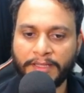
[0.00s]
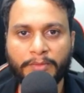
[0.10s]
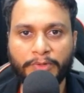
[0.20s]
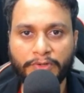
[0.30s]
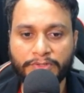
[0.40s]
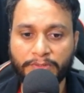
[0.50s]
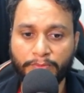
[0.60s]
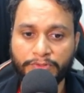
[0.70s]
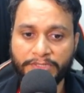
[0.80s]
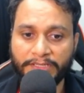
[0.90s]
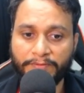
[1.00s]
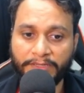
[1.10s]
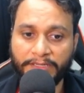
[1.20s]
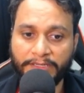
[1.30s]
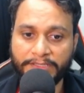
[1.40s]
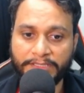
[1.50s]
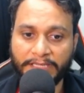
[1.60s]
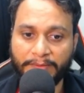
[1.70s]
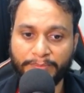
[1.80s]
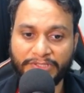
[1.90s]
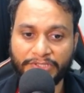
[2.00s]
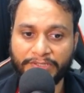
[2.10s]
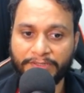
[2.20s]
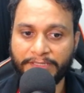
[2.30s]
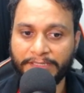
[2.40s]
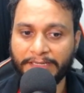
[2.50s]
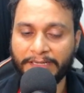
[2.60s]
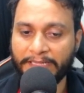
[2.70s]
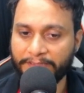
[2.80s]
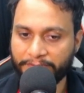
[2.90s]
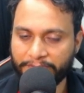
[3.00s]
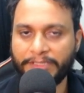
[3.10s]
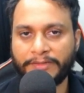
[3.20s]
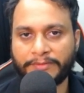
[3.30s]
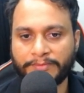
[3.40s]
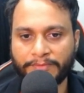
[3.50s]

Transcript: because the most significant digit have been generated at line 13.